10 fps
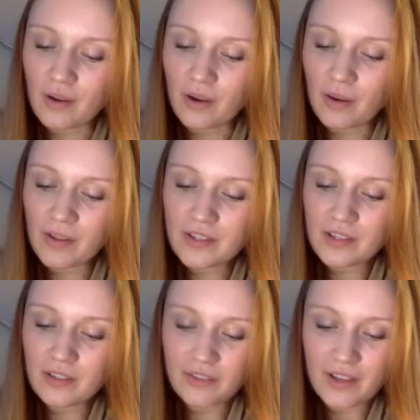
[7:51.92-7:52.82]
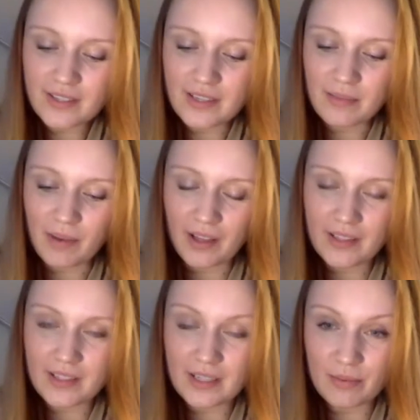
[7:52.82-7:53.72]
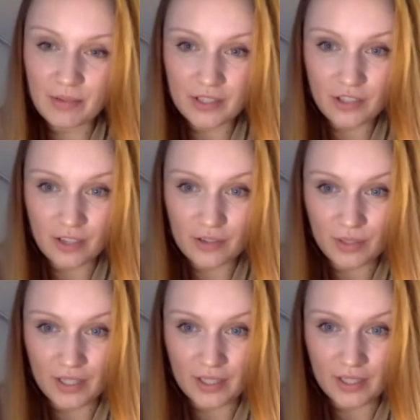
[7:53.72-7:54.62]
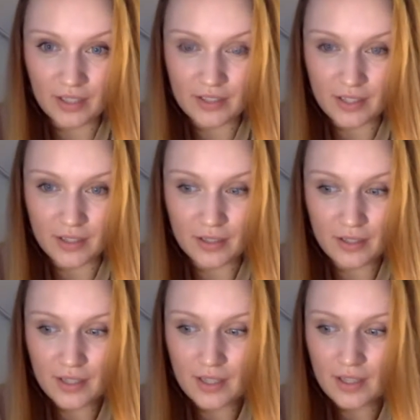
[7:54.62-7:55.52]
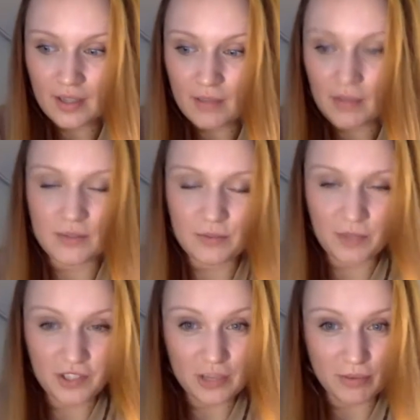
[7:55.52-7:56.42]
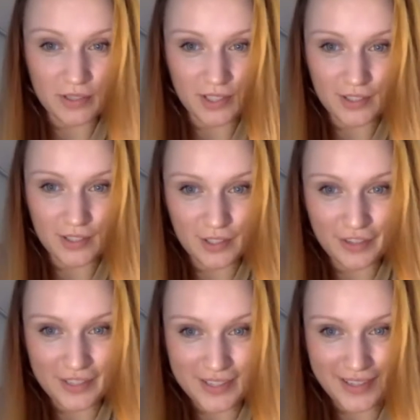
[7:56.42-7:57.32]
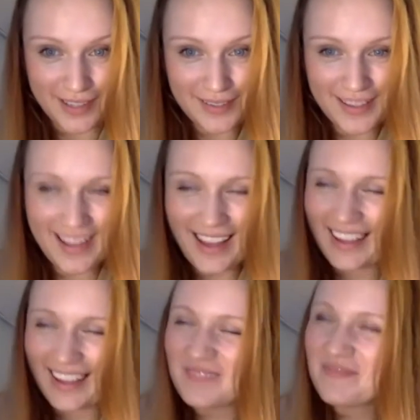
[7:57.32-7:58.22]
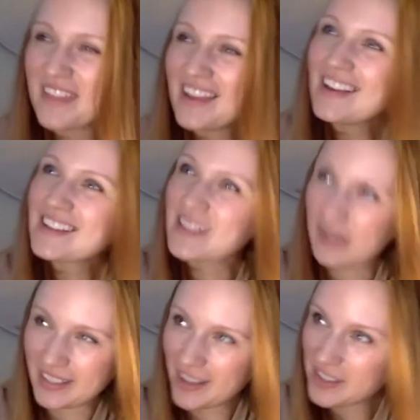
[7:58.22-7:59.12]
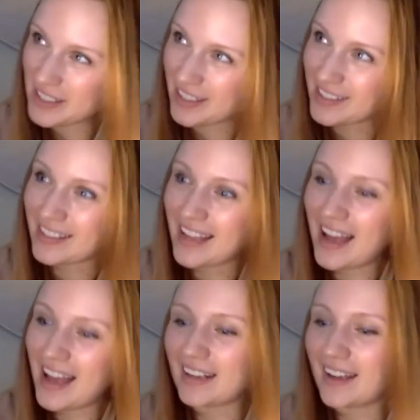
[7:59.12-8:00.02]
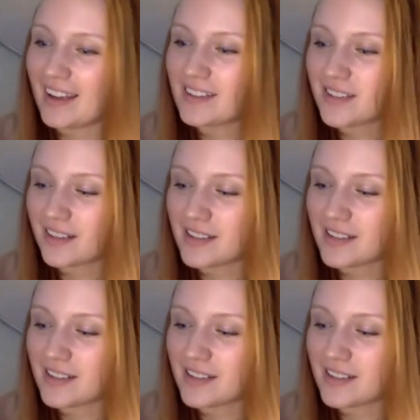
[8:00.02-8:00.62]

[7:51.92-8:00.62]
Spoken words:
went to university, but I deliberately chose one in London because it was much cheaper to go to university then. So I could go to London, and I studied